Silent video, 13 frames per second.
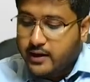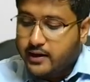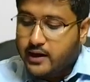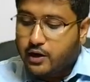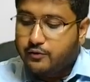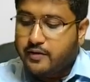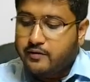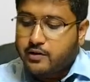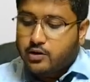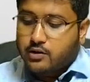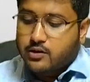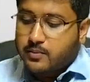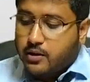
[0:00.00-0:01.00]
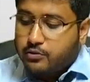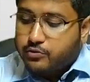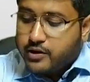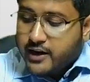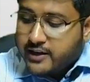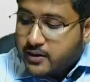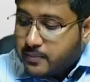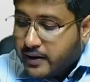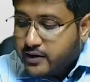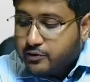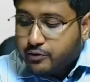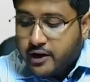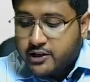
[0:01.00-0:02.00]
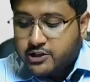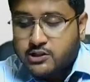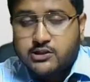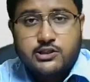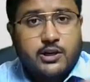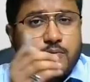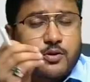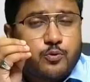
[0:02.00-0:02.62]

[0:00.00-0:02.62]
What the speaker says: Now when we talk about related party relationships,